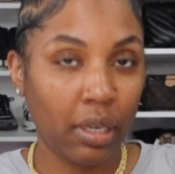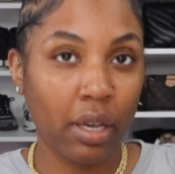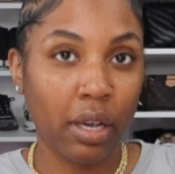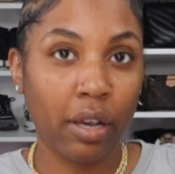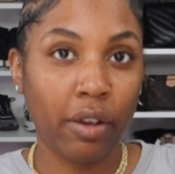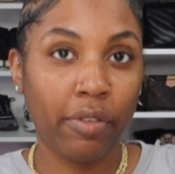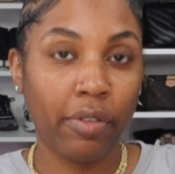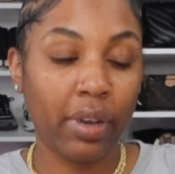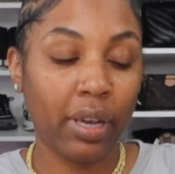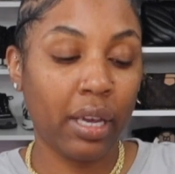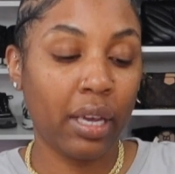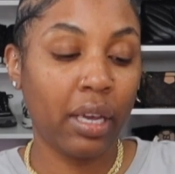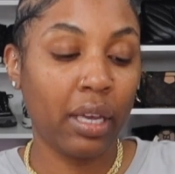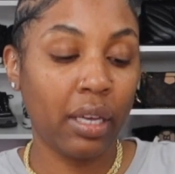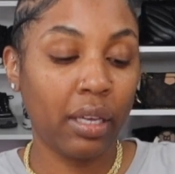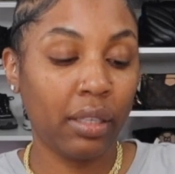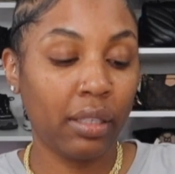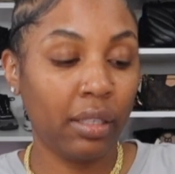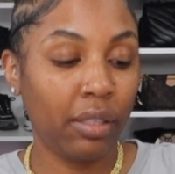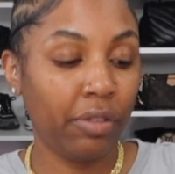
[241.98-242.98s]

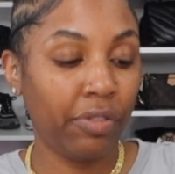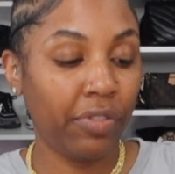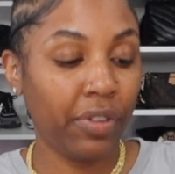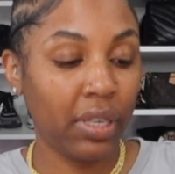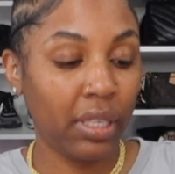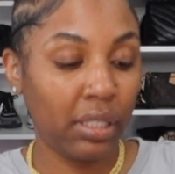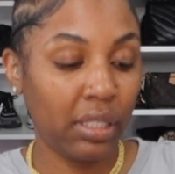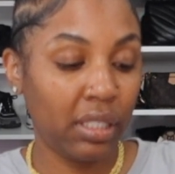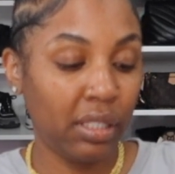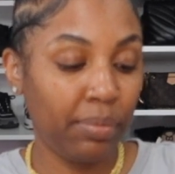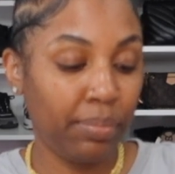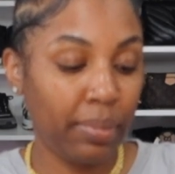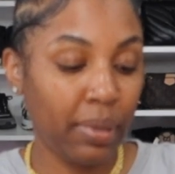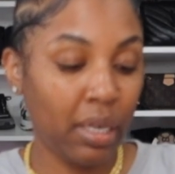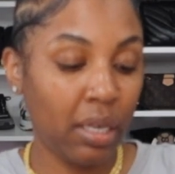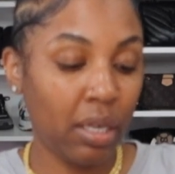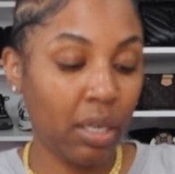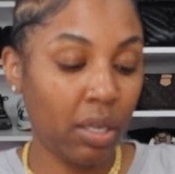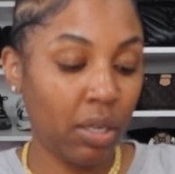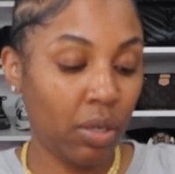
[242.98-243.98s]
Alright, little fancy
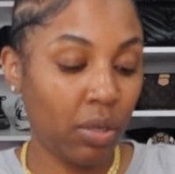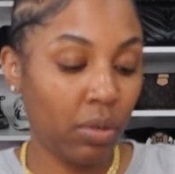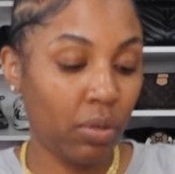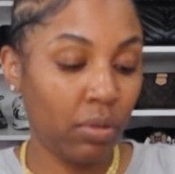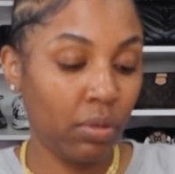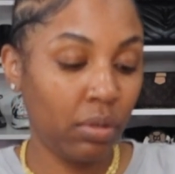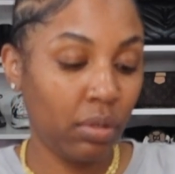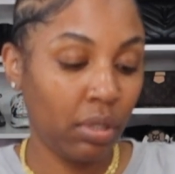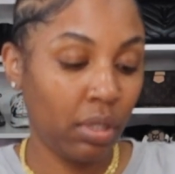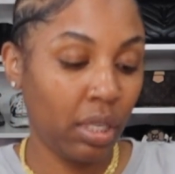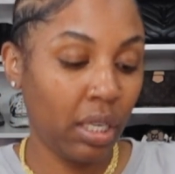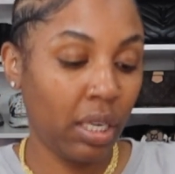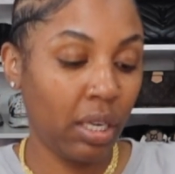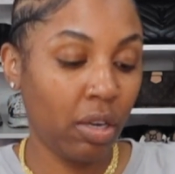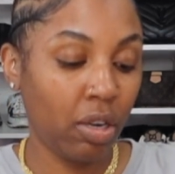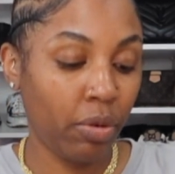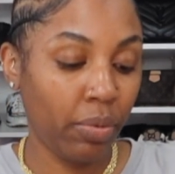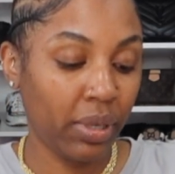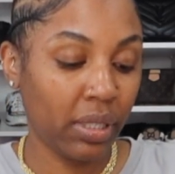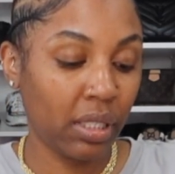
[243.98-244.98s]
bow. And it
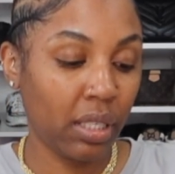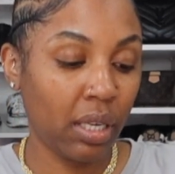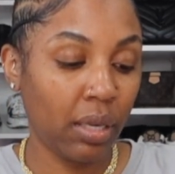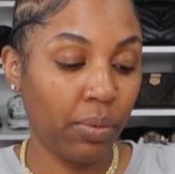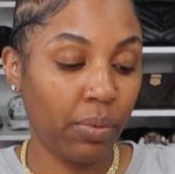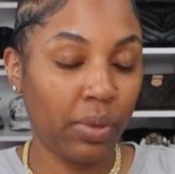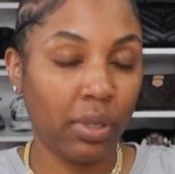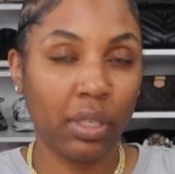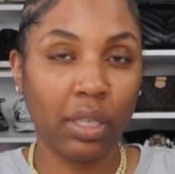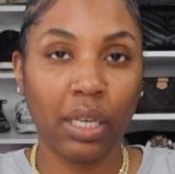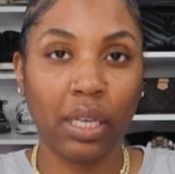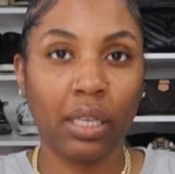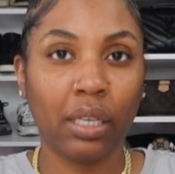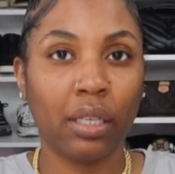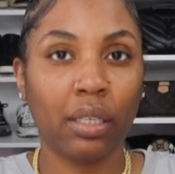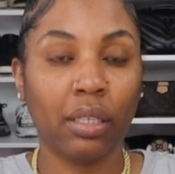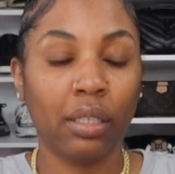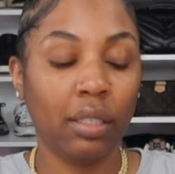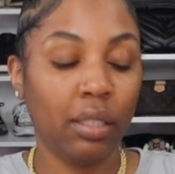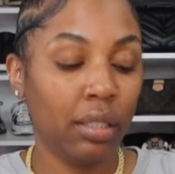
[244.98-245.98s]
always comes with
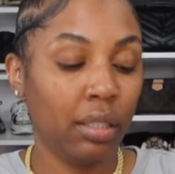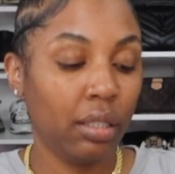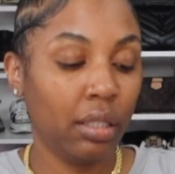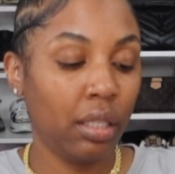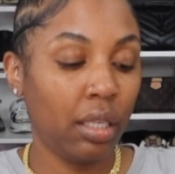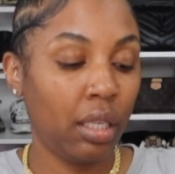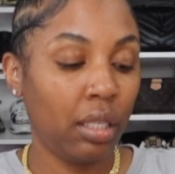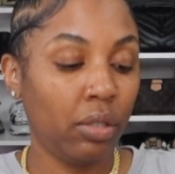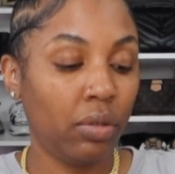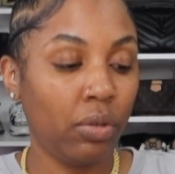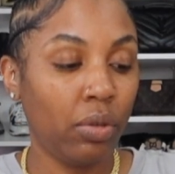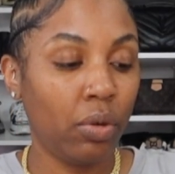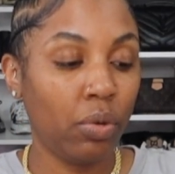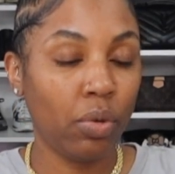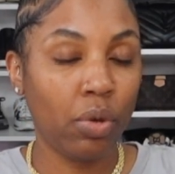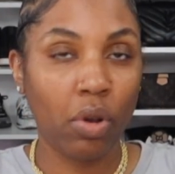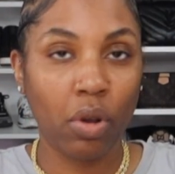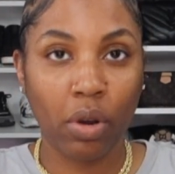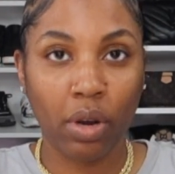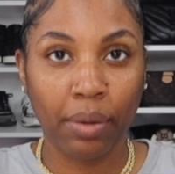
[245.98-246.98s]
like a little
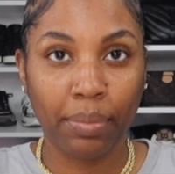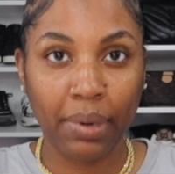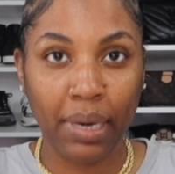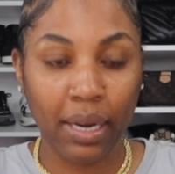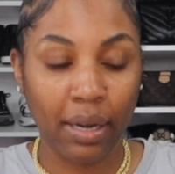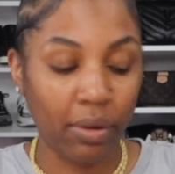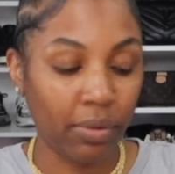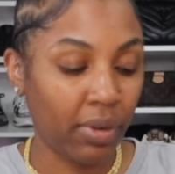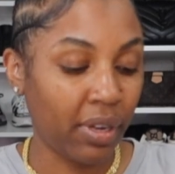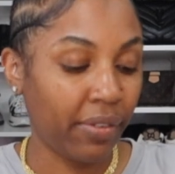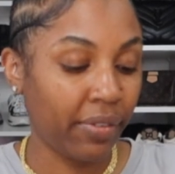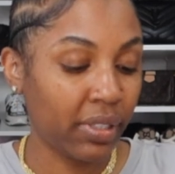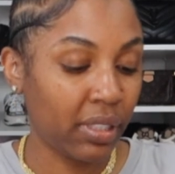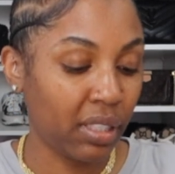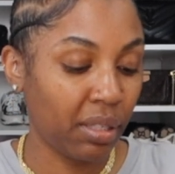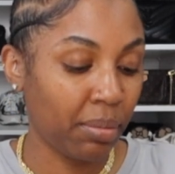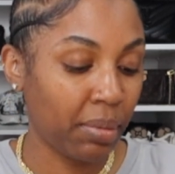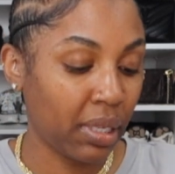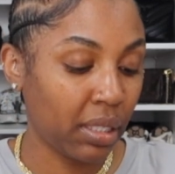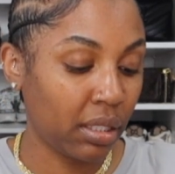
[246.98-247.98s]
note card, but I don't never
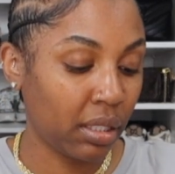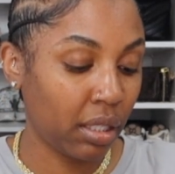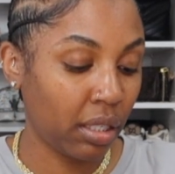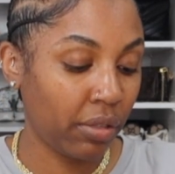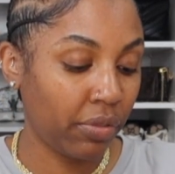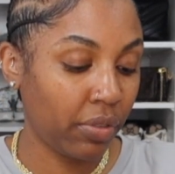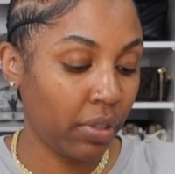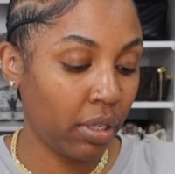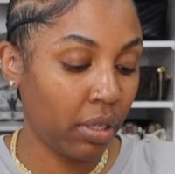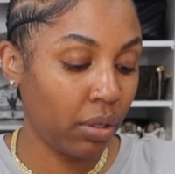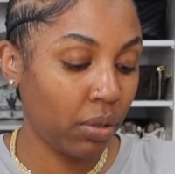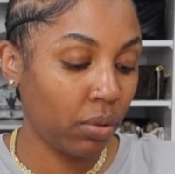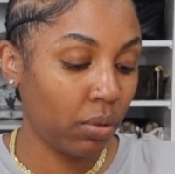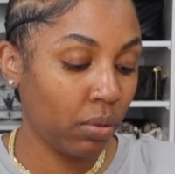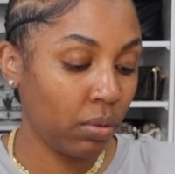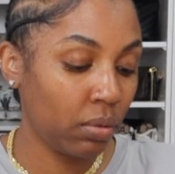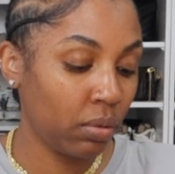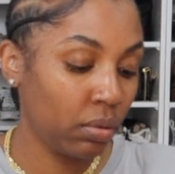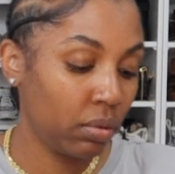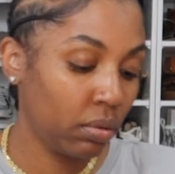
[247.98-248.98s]
send myself a note.